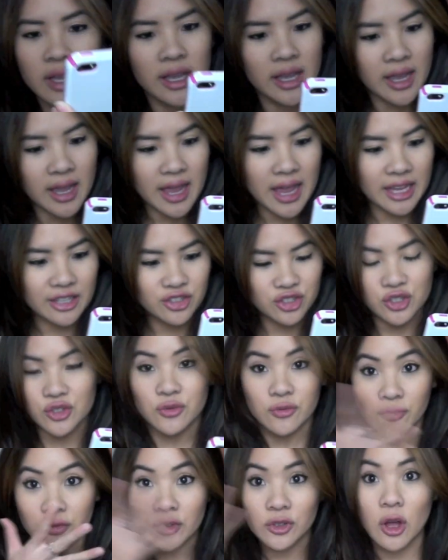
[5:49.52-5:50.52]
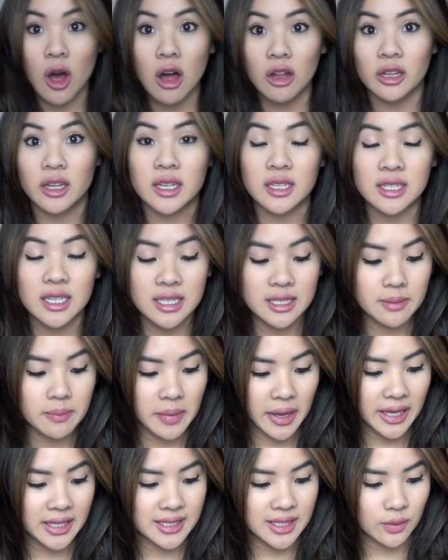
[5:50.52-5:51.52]
flawless. It's
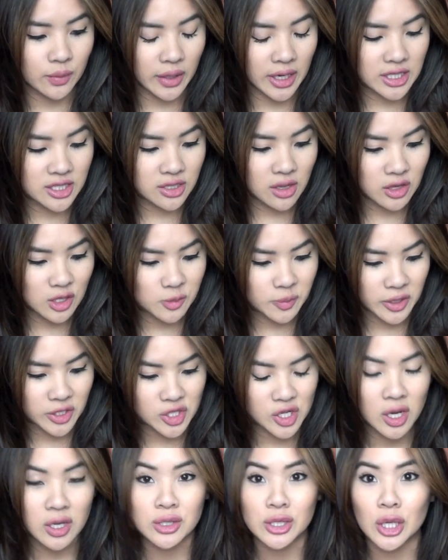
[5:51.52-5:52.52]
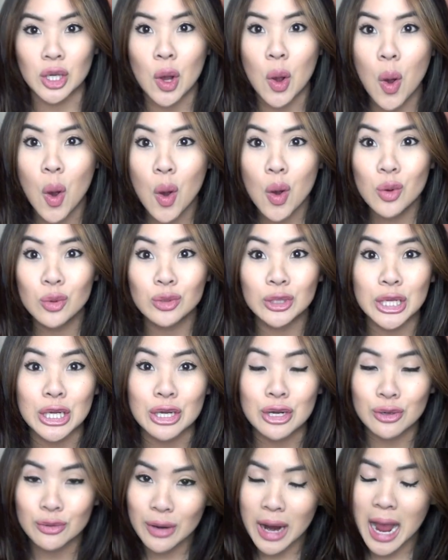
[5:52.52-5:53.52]
amazing. When I saw this picture, I was like,
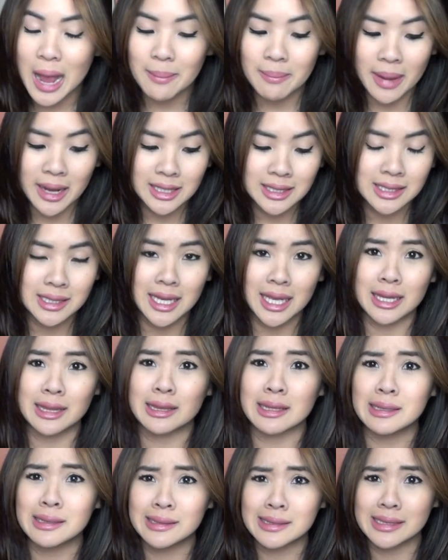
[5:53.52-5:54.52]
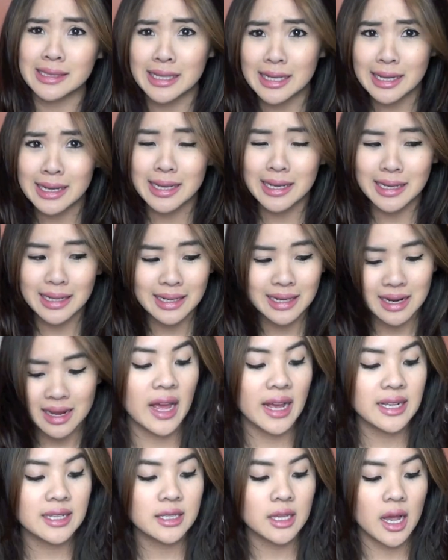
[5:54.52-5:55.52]
holy crap, my skin looks good.
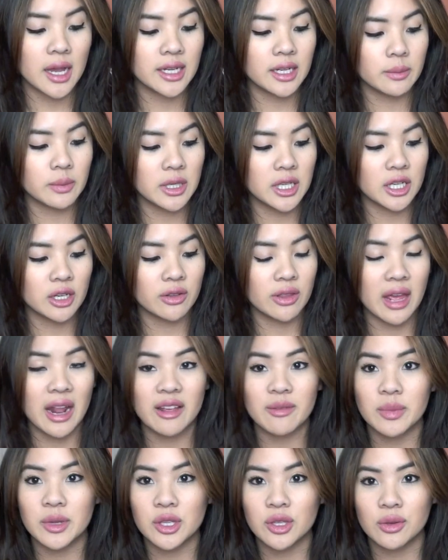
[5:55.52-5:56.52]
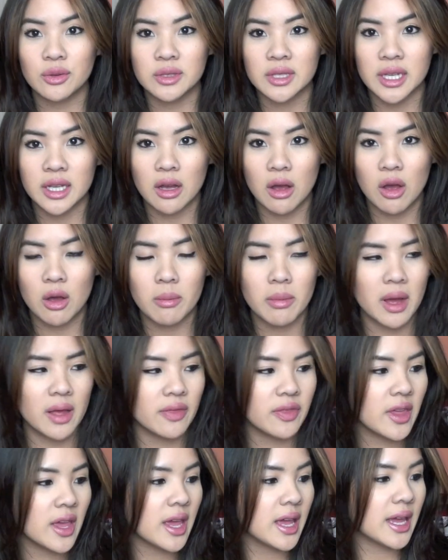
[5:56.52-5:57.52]
Next item here that I've been using all
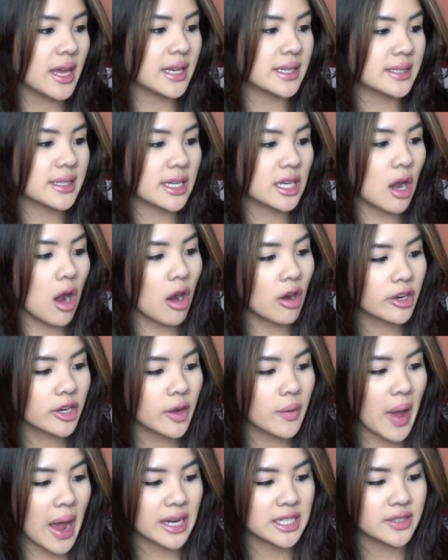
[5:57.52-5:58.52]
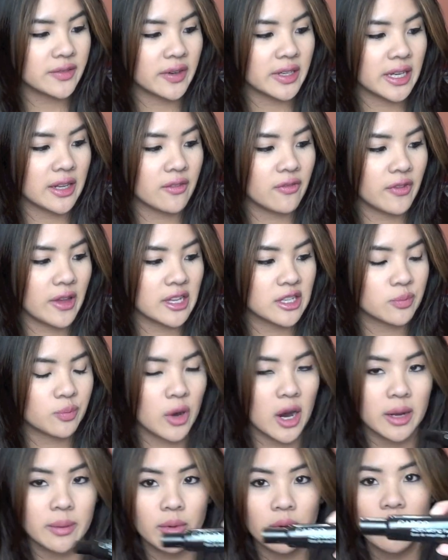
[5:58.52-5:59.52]
month is the Cargo Activating Face
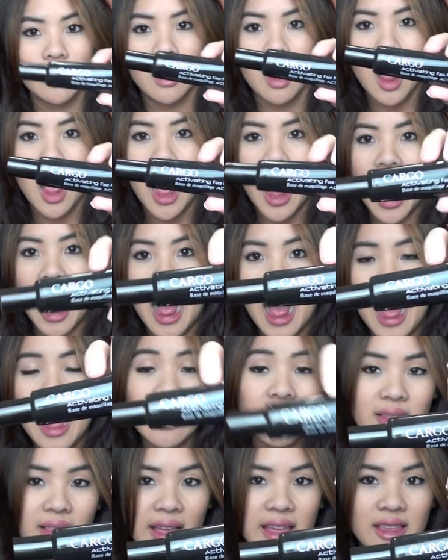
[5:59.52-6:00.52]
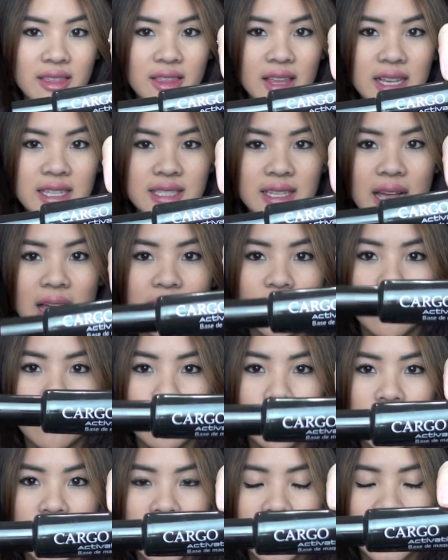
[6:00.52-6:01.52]
Primer. I like this. I
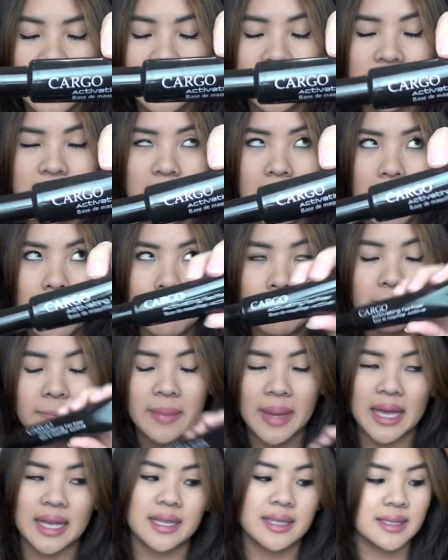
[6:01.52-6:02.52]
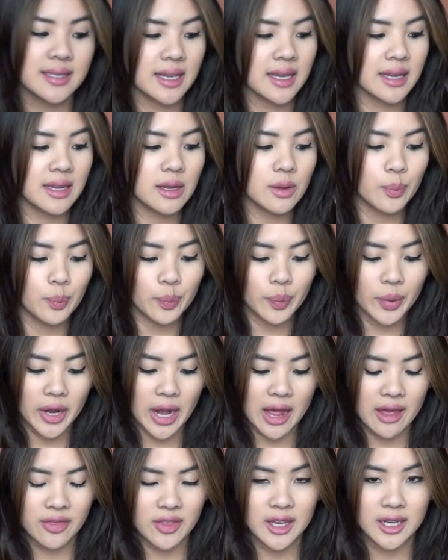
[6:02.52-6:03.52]
don't think it's amazing, but
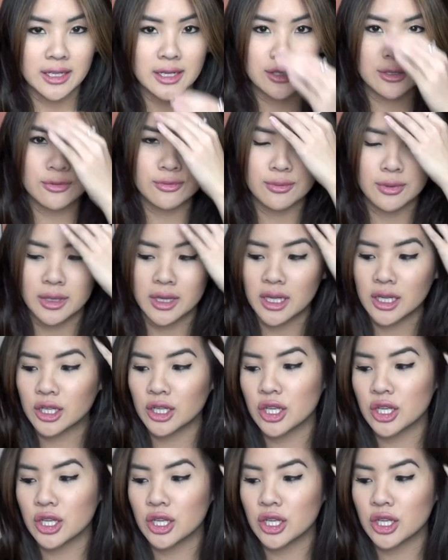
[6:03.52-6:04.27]
I think it does a really